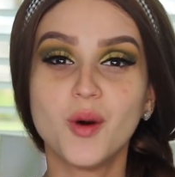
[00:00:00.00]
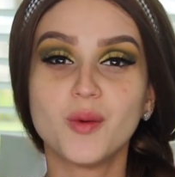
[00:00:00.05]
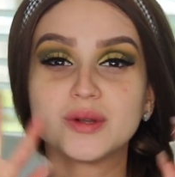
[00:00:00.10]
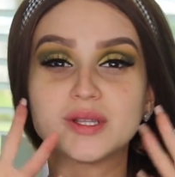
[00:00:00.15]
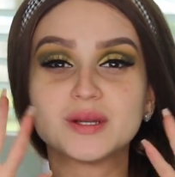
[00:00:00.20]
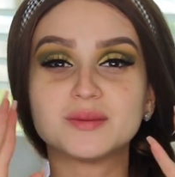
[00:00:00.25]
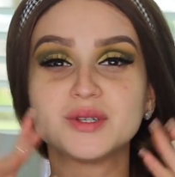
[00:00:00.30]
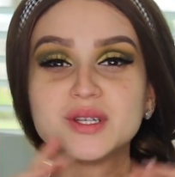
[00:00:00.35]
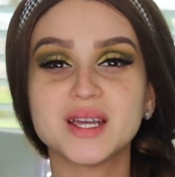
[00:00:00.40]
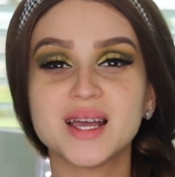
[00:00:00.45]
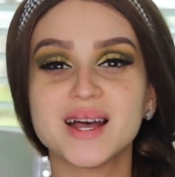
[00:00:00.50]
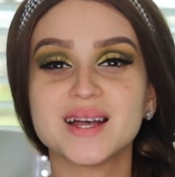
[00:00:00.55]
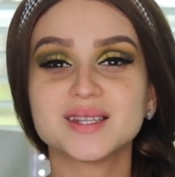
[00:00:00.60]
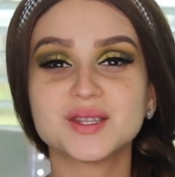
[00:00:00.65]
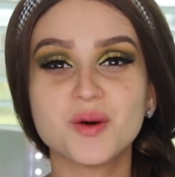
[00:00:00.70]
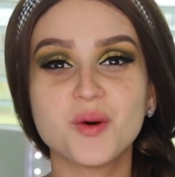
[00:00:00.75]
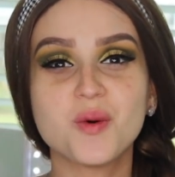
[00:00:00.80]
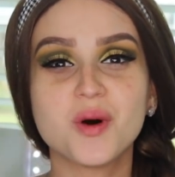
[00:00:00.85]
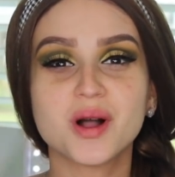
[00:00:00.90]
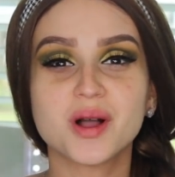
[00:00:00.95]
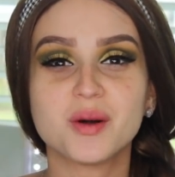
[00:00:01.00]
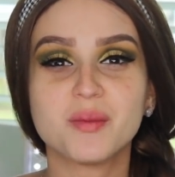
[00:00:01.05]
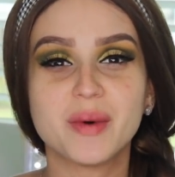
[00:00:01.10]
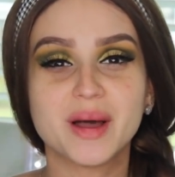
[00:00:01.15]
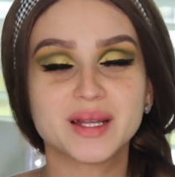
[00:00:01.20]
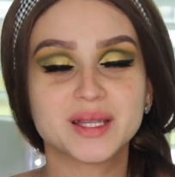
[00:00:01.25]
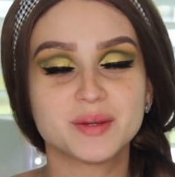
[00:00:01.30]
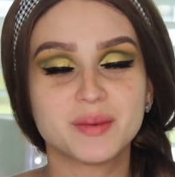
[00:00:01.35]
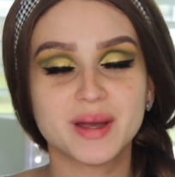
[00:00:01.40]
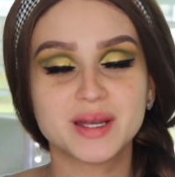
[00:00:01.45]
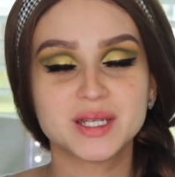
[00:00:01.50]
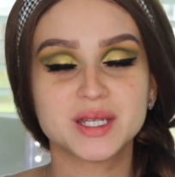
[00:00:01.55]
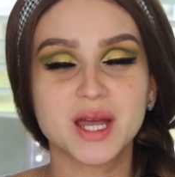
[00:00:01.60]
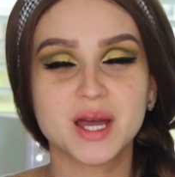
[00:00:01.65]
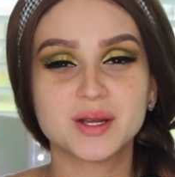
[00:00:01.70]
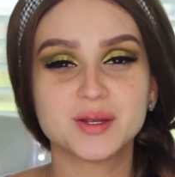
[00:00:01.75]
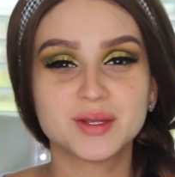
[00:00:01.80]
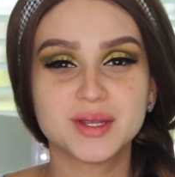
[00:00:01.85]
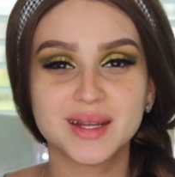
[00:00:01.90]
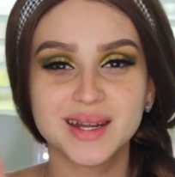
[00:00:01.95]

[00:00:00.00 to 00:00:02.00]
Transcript: What's up, you guys? Welcome back to my channel.